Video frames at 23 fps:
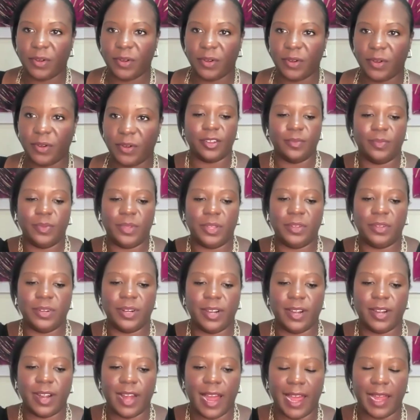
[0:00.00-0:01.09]
on your
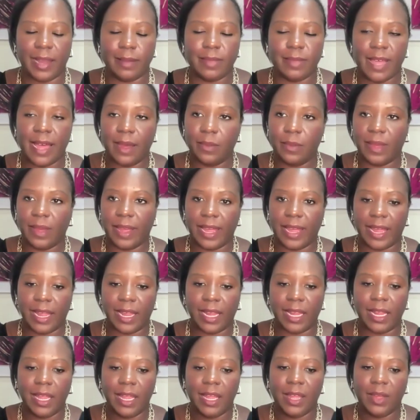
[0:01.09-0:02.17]
computer. I'm that
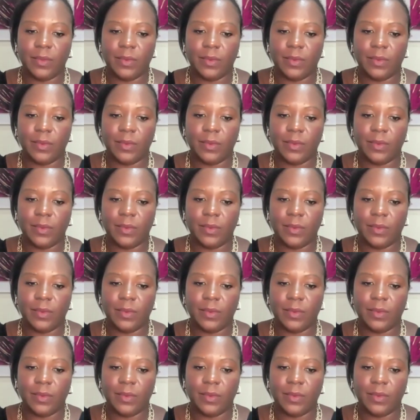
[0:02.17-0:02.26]
way.